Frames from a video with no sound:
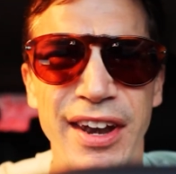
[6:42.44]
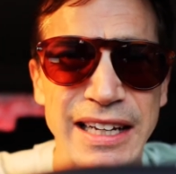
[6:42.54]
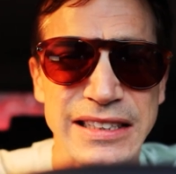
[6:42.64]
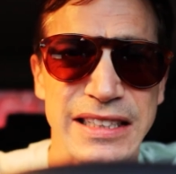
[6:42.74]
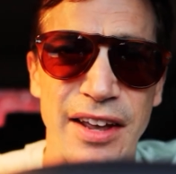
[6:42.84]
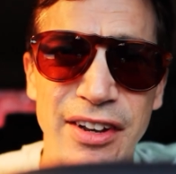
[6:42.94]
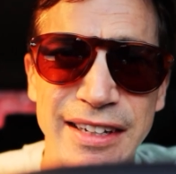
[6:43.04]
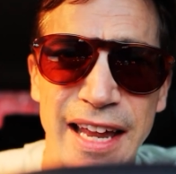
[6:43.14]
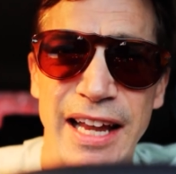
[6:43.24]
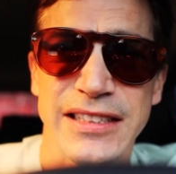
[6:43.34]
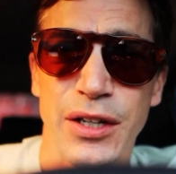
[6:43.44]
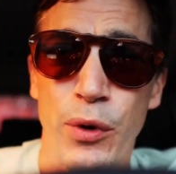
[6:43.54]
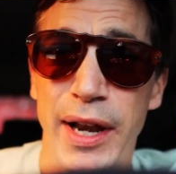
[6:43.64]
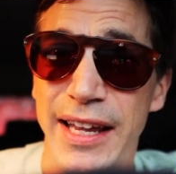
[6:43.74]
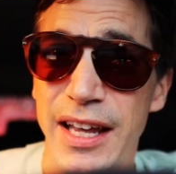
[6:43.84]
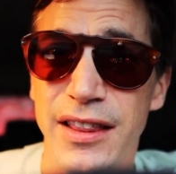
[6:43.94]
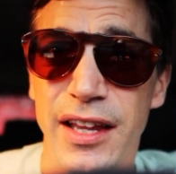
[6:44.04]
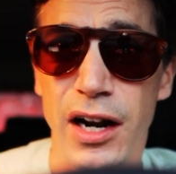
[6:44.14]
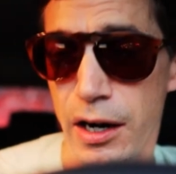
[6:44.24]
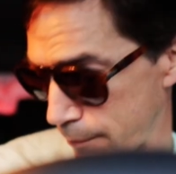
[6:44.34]
the next seven days. And when I get
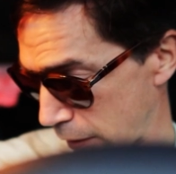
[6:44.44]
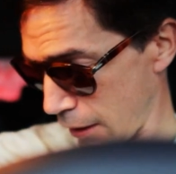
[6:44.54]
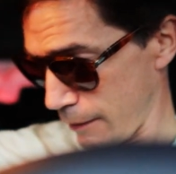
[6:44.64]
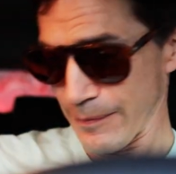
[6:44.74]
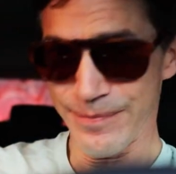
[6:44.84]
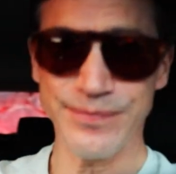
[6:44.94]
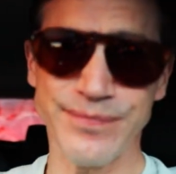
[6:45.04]
there, and when I